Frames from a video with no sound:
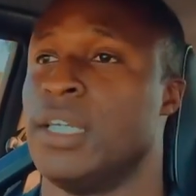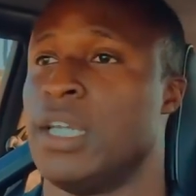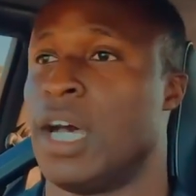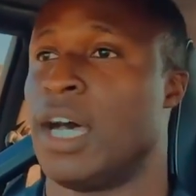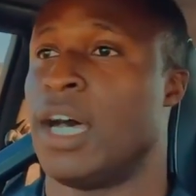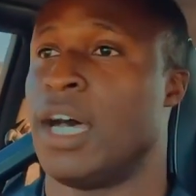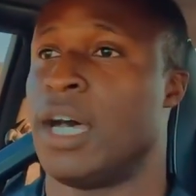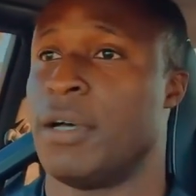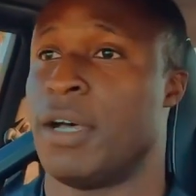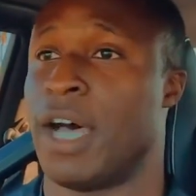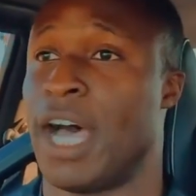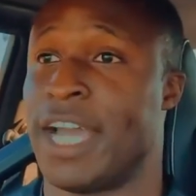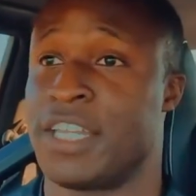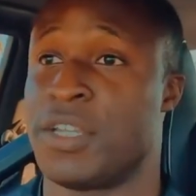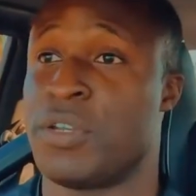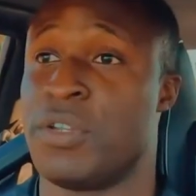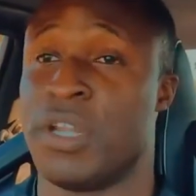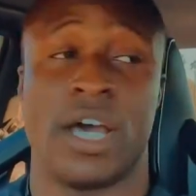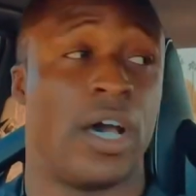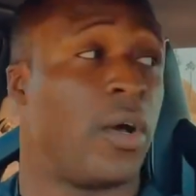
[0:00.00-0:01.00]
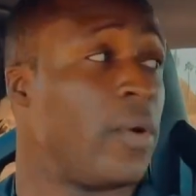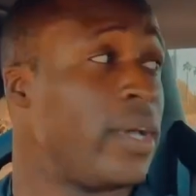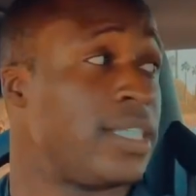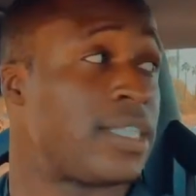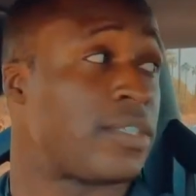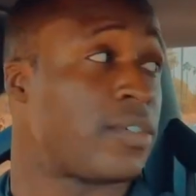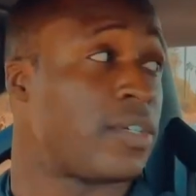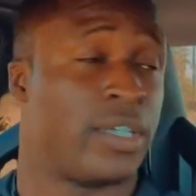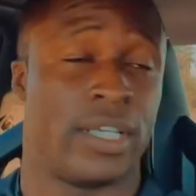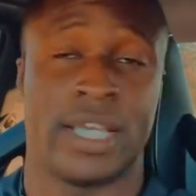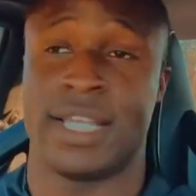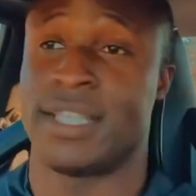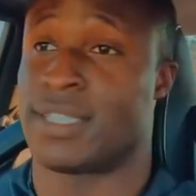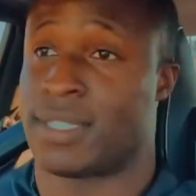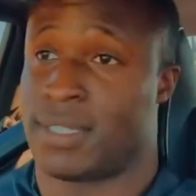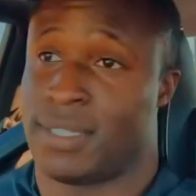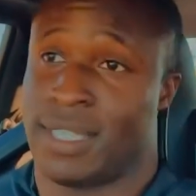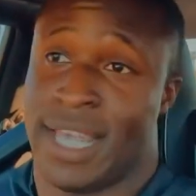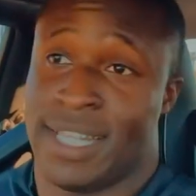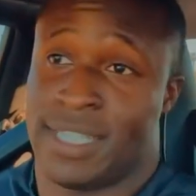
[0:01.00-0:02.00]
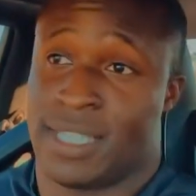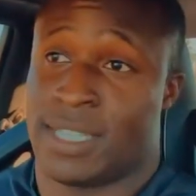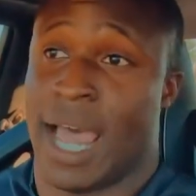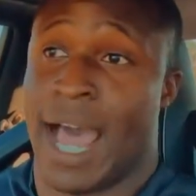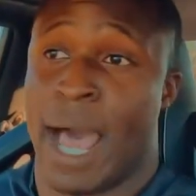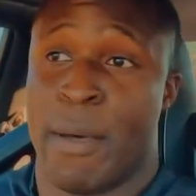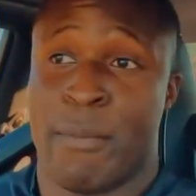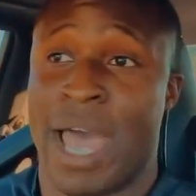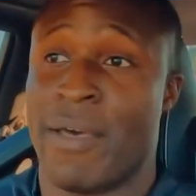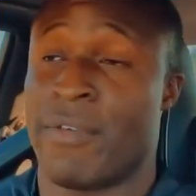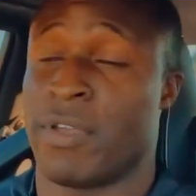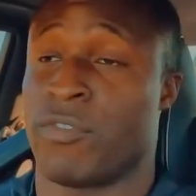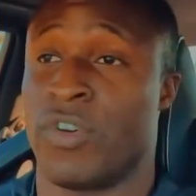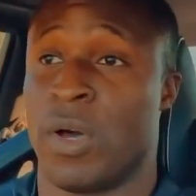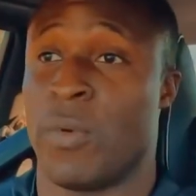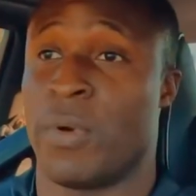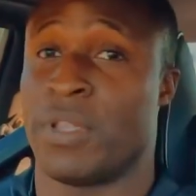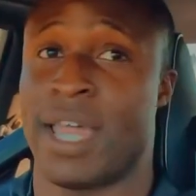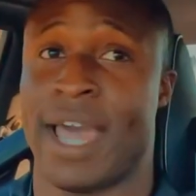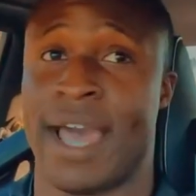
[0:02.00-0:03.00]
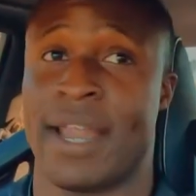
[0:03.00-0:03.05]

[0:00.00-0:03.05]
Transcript: I do know I'm having fun with it.